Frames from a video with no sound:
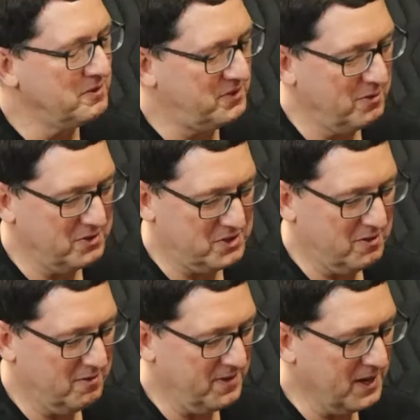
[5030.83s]

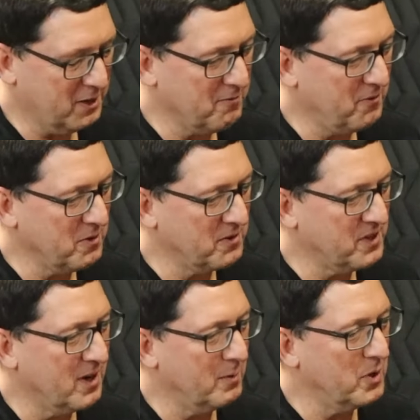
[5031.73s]
soldier, thank you for your
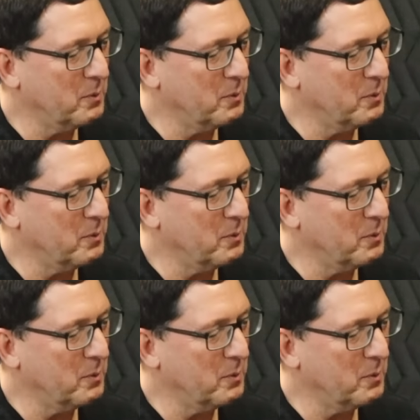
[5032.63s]
time. Sure.